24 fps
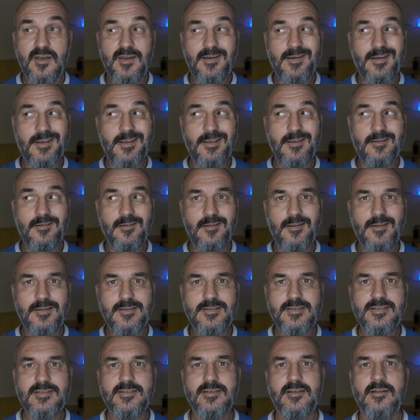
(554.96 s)
kit
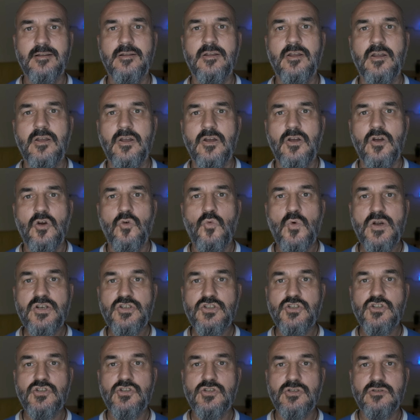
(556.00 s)
lens,
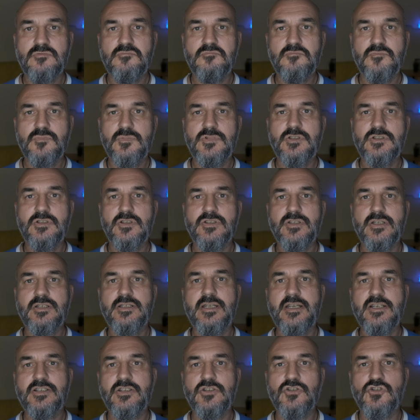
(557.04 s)
which does a
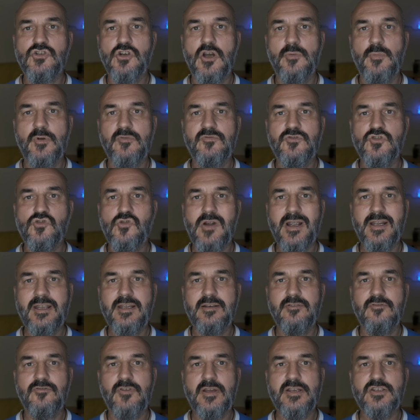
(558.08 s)
decent job of tracking,
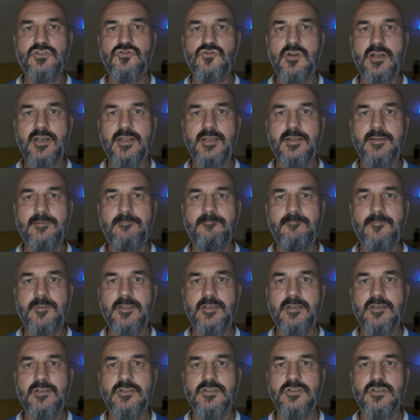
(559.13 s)
face tracking.
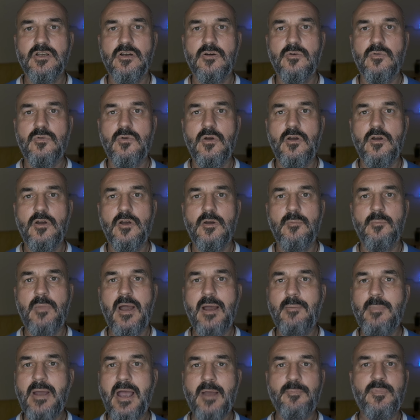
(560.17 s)
So
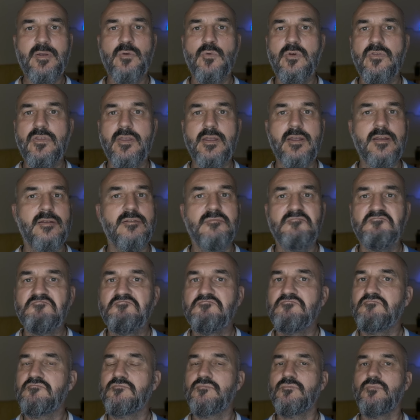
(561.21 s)
I'm happy with it.
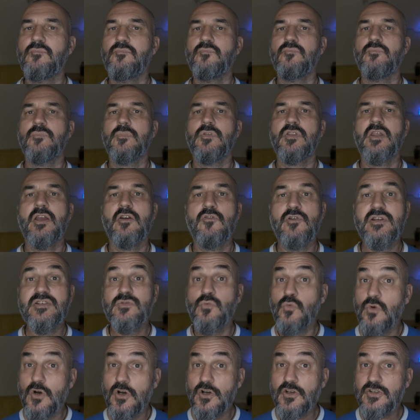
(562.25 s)
There is
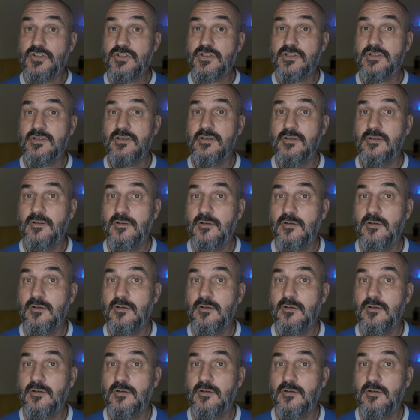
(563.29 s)
worse.